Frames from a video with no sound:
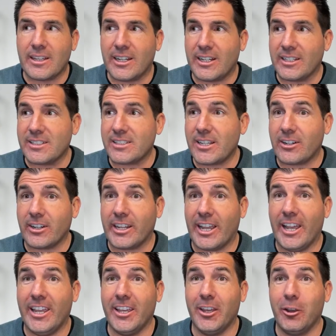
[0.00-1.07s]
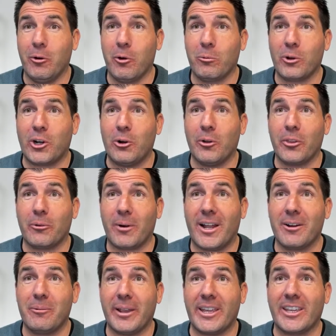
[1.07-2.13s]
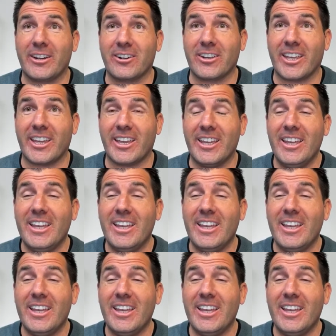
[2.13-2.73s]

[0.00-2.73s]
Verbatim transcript: Uh, sorry, we're going the wrong way here, okay?